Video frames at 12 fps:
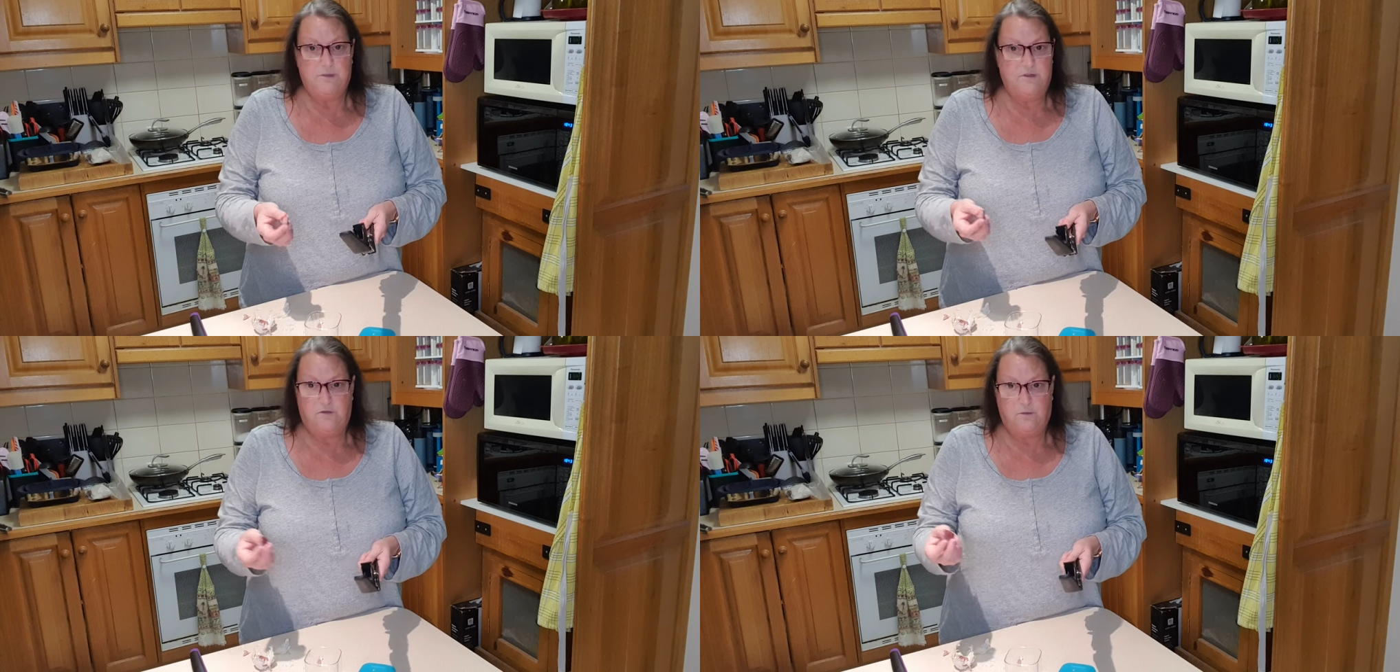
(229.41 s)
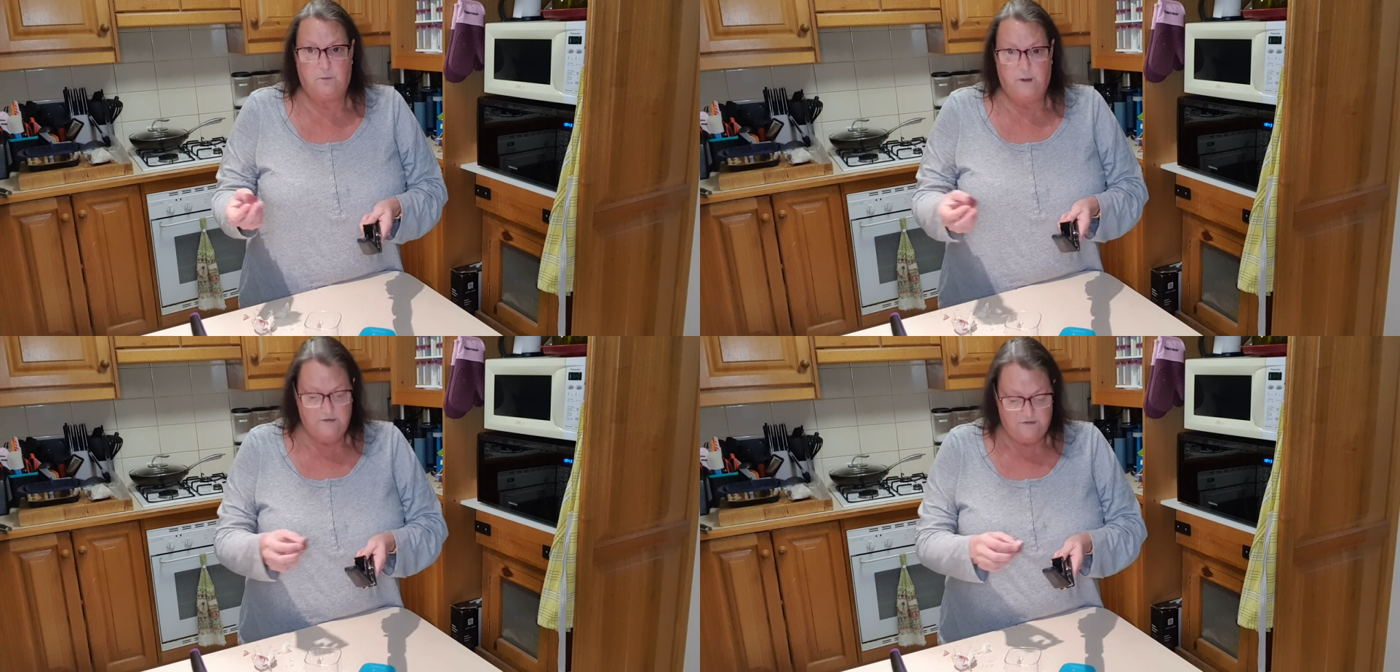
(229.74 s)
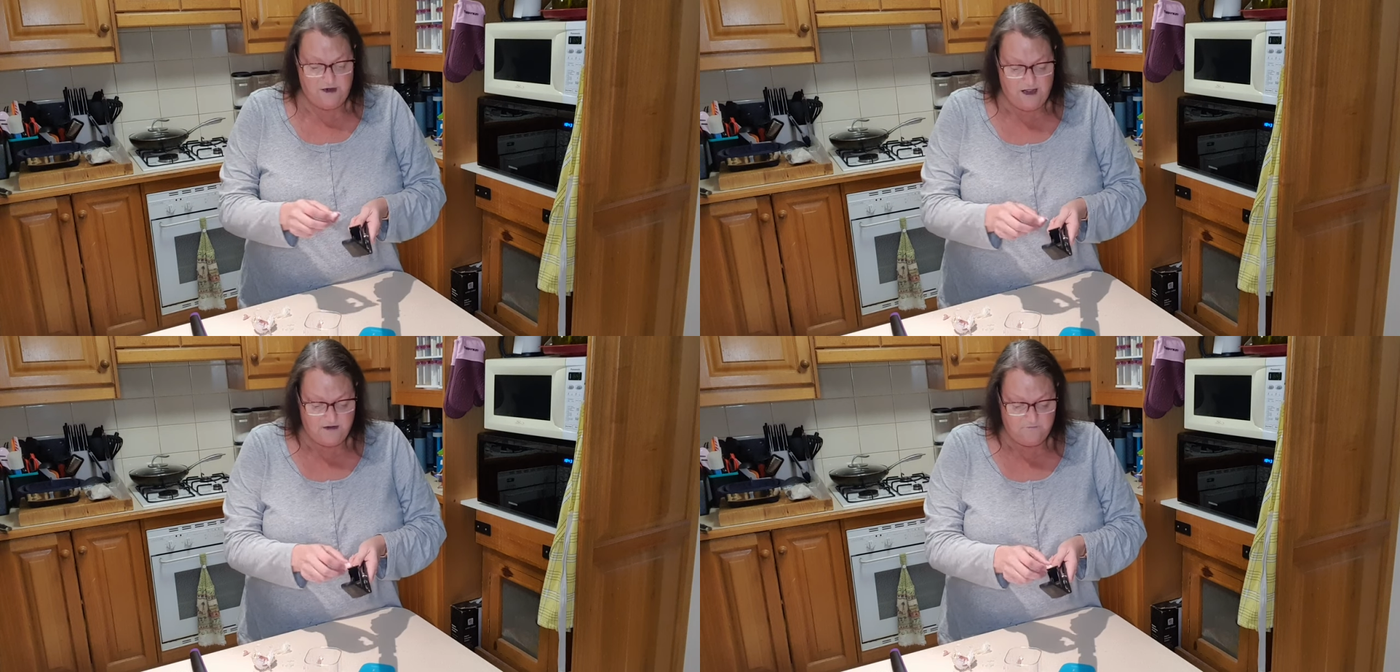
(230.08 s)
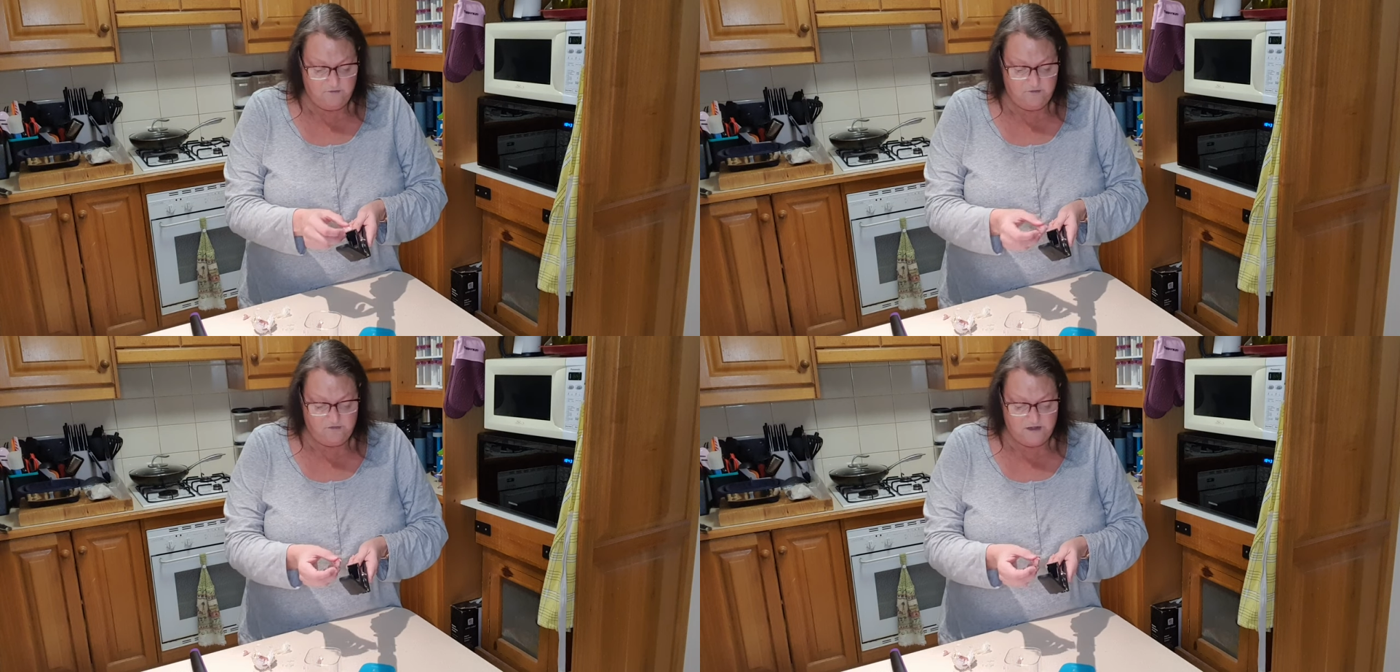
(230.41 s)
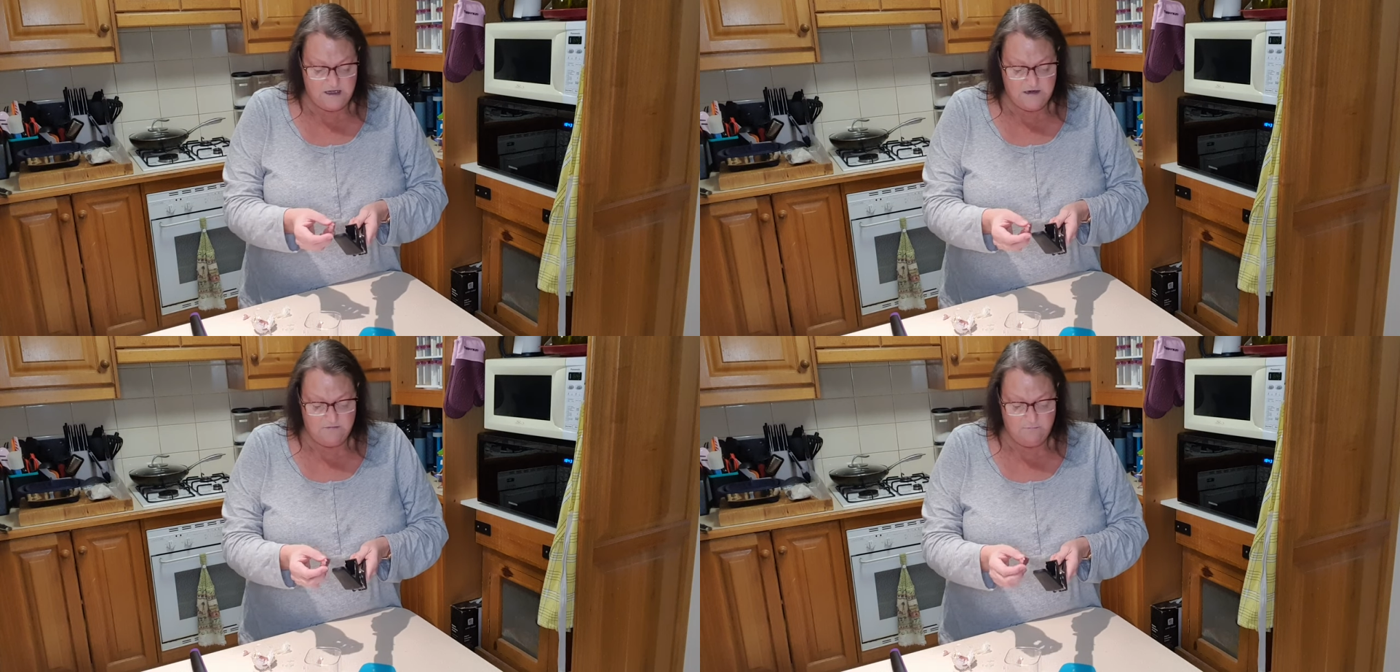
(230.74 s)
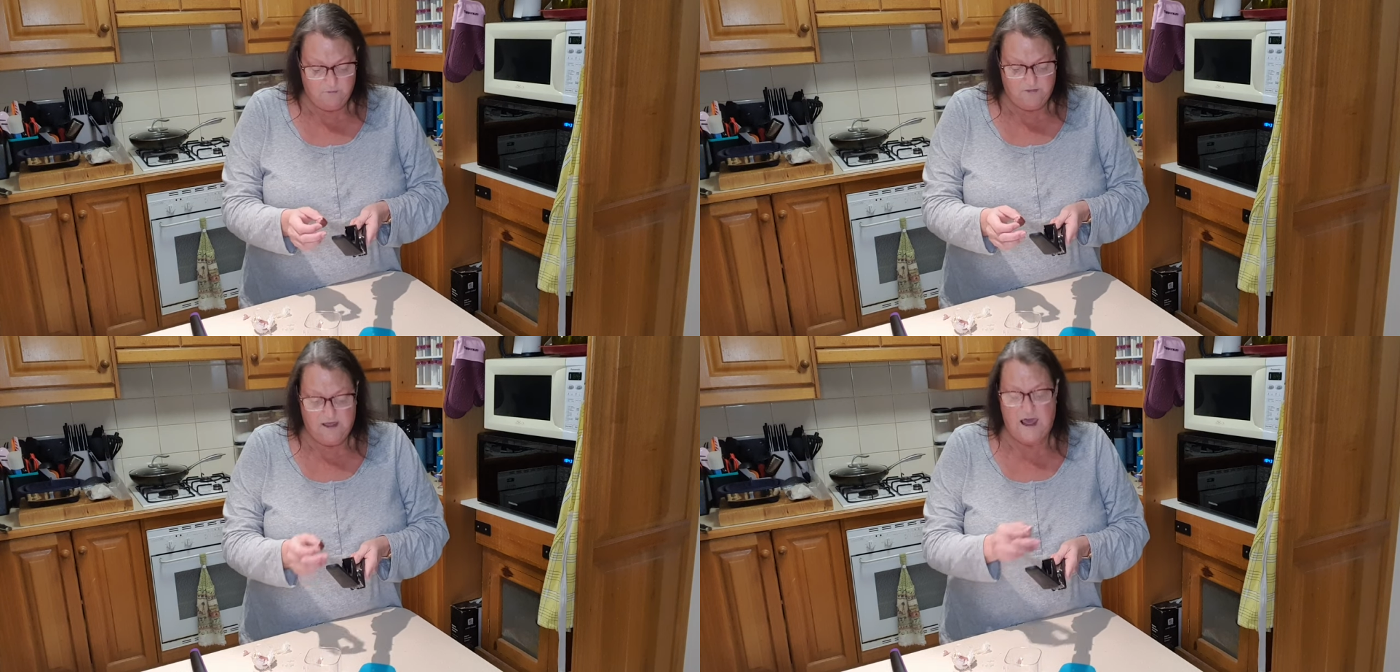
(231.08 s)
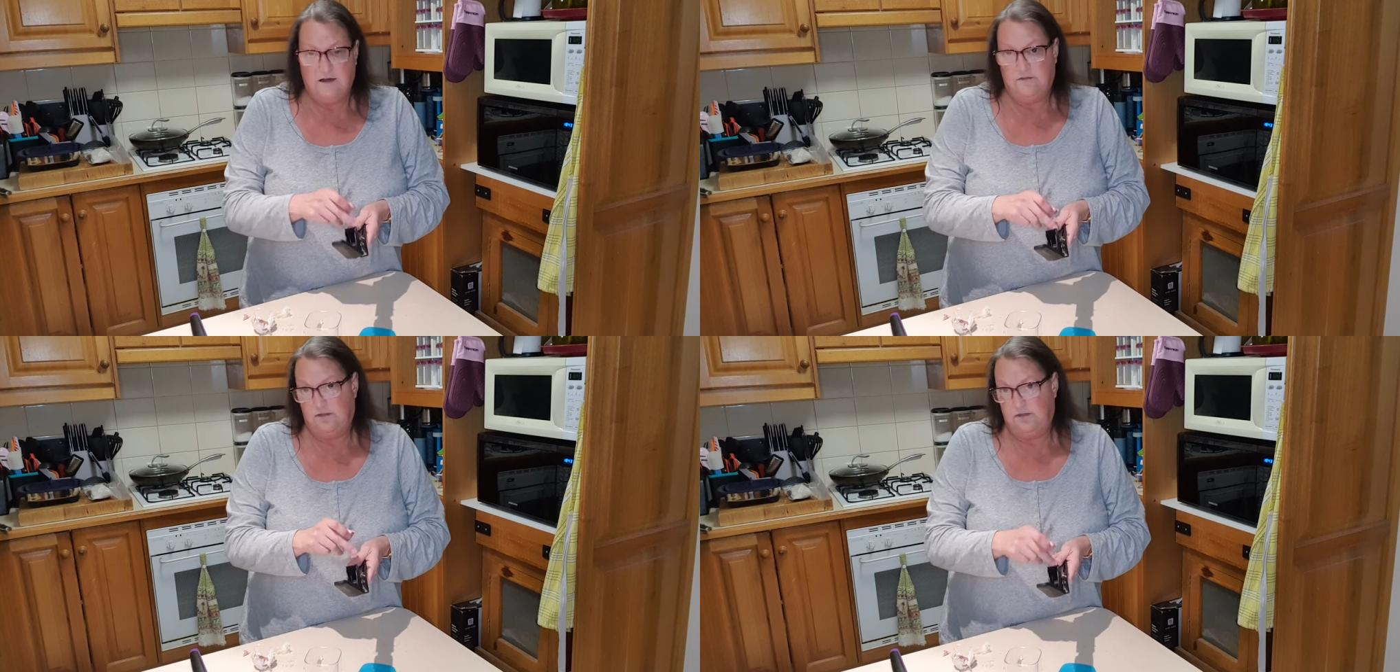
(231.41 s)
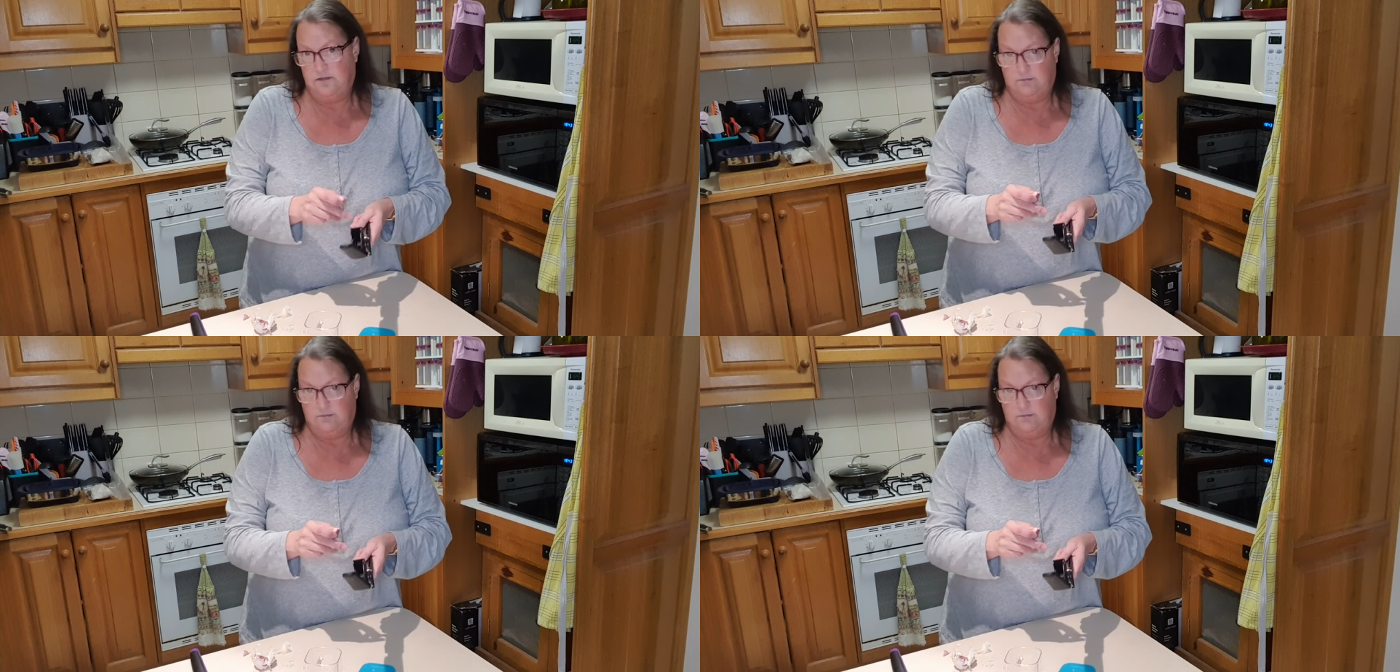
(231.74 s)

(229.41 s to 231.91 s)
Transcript: squeeze it out of the skin without